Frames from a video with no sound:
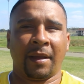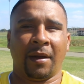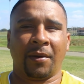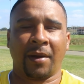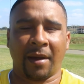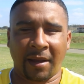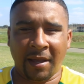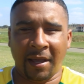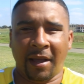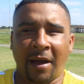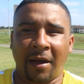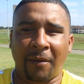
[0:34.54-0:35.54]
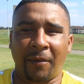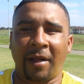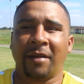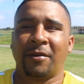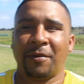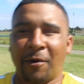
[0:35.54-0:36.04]
Okay,
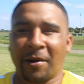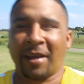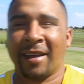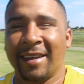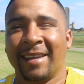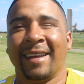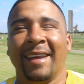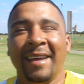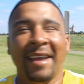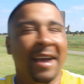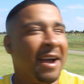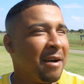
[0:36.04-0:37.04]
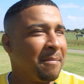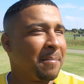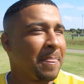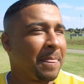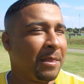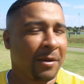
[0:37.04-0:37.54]
well, good morning.
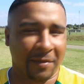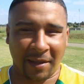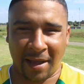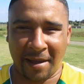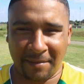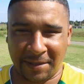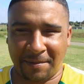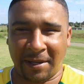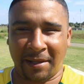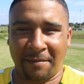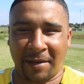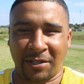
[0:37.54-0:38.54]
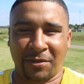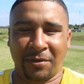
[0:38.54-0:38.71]
Look, the game is pretty much